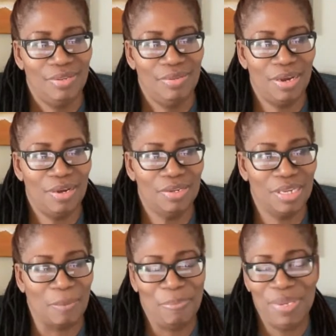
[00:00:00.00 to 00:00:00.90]

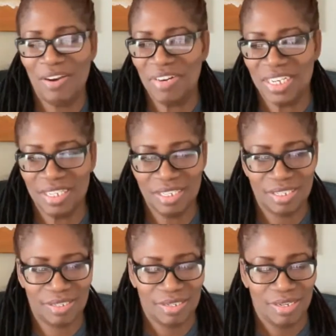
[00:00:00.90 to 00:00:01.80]
your
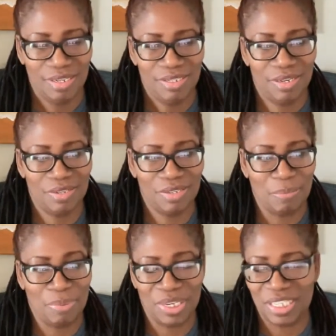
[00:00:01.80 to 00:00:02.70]
parents,
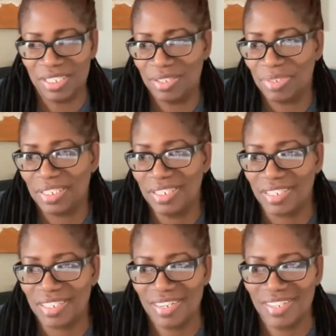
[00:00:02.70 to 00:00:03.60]
your brothers or
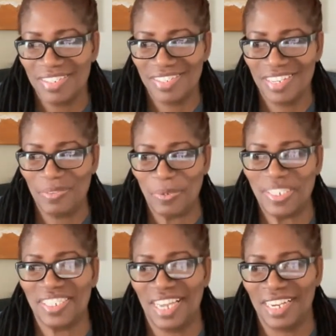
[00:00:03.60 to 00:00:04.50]
sisters. It
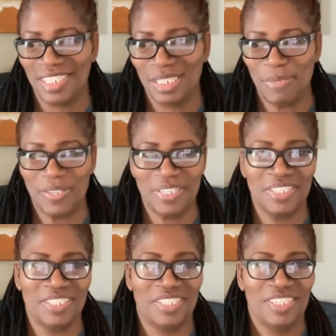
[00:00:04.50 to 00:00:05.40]
was nice
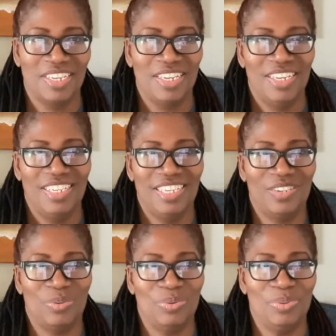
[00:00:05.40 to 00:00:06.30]
because
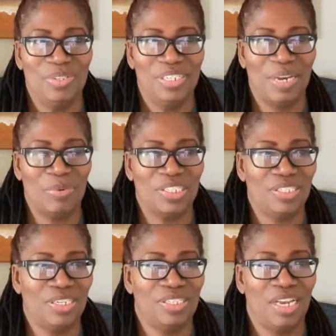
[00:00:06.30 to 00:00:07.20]
there
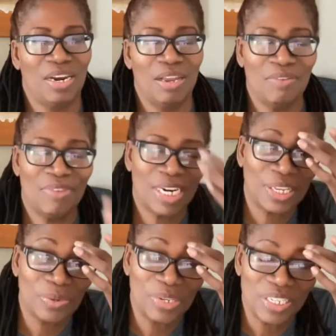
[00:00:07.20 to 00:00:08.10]
was such a love and a
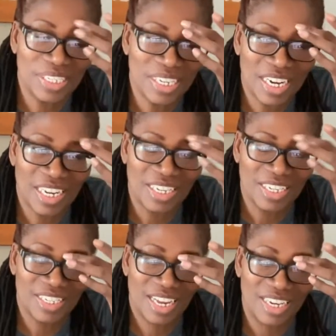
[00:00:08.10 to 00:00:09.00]
unity and
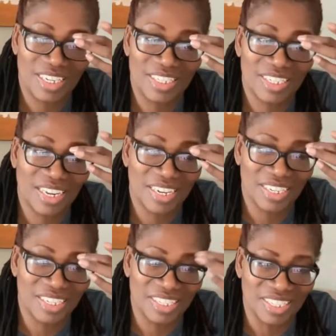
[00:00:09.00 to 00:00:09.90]
a
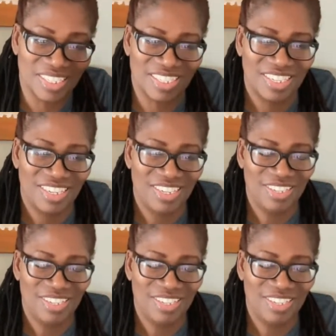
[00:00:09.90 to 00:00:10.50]
togetherness.